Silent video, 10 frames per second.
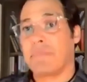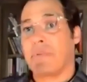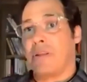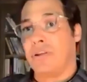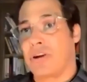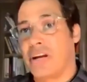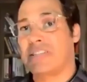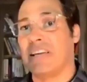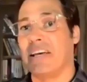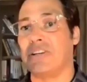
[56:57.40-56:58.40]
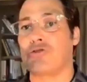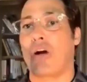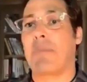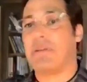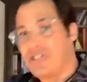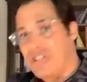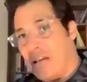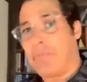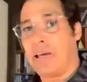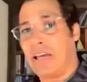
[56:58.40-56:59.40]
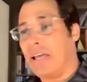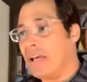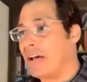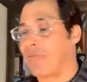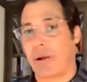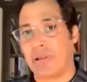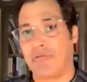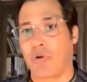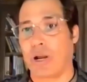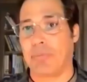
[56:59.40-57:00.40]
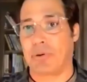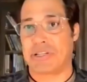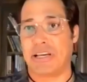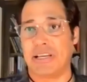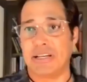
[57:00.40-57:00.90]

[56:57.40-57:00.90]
you're going to see a drop in GDP of probably 40%.